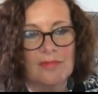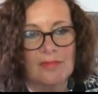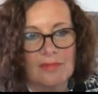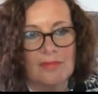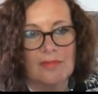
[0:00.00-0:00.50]

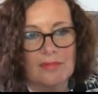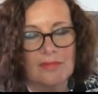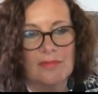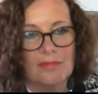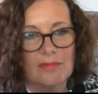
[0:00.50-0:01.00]

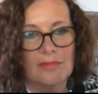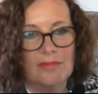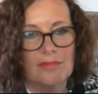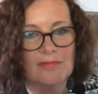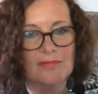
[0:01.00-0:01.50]

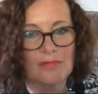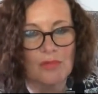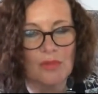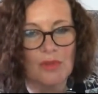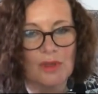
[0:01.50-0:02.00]

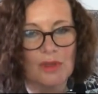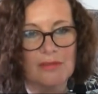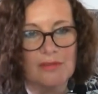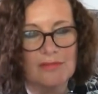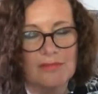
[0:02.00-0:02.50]

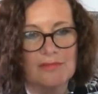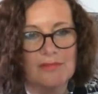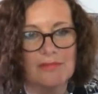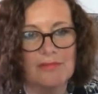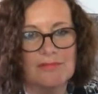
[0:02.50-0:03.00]

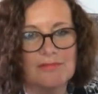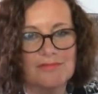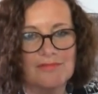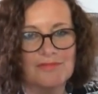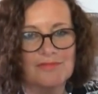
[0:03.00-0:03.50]

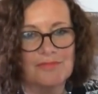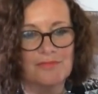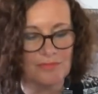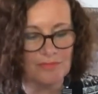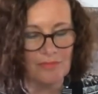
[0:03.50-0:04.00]

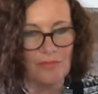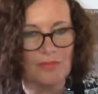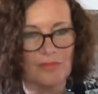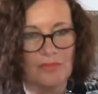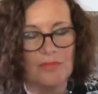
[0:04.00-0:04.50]

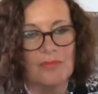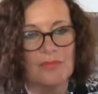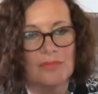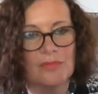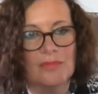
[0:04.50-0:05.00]

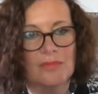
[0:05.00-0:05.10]
(not speaking)